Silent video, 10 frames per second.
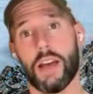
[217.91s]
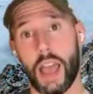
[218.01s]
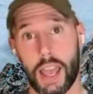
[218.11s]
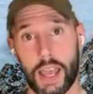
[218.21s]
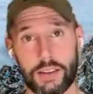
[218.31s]

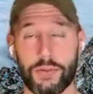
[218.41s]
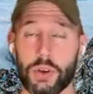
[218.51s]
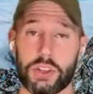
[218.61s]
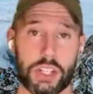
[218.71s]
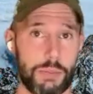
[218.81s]
And for
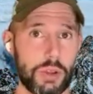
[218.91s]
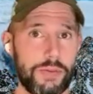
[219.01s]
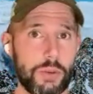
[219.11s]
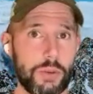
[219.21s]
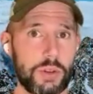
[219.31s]
example,
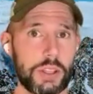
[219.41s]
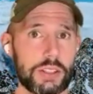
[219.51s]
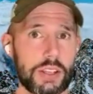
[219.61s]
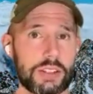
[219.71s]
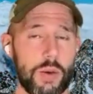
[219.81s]
if you were doing
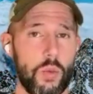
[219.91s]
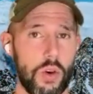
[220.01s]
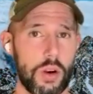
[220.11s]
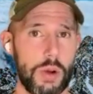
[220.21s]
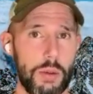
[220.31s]
this as a
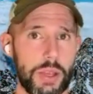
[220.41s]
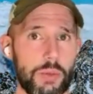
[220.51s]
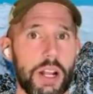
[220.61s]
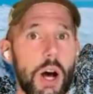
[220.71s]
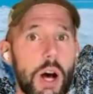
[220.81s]
warm up, it
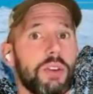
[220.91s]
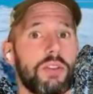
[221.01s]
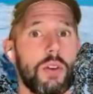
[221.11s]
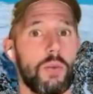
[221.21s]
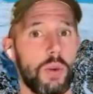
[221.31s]
would help
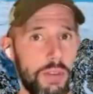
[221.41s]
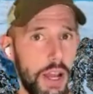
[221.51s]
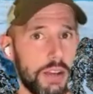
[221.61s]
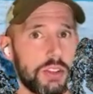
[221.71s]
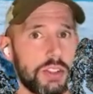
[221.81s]
with whatever
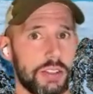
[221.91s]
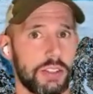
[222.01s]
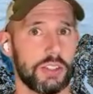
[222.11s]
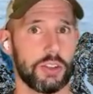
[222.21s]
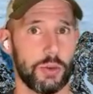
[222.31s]

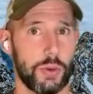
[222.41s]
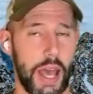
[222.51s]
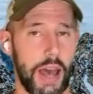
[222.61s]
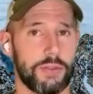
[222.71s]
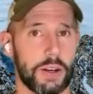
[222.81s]
exercises you're doing
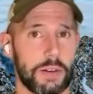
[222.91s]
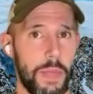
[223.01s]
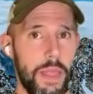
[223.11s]
after.